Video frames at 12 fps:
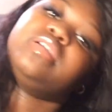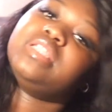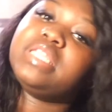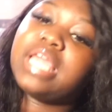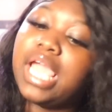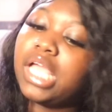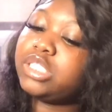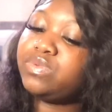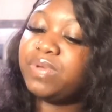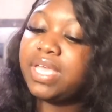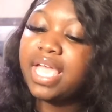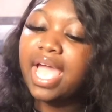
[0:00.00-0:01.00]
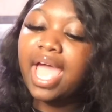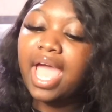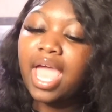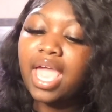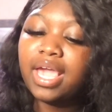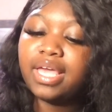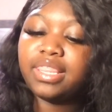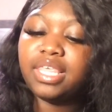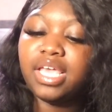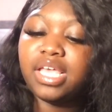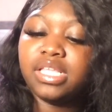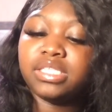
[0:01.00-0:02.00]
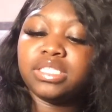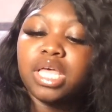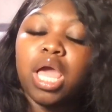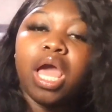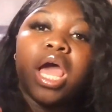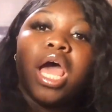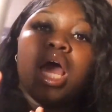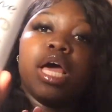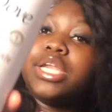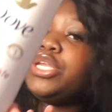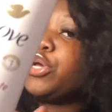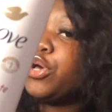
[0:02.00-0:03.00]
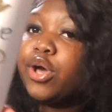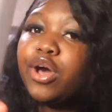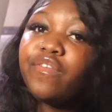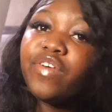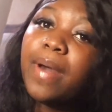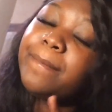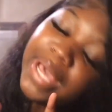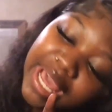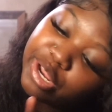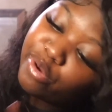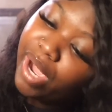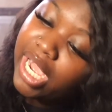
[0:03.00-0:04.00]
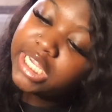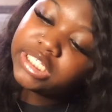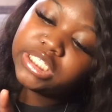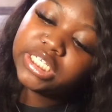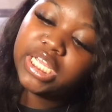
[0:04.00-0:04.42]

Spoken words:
Next, we got this Dove Body Wash.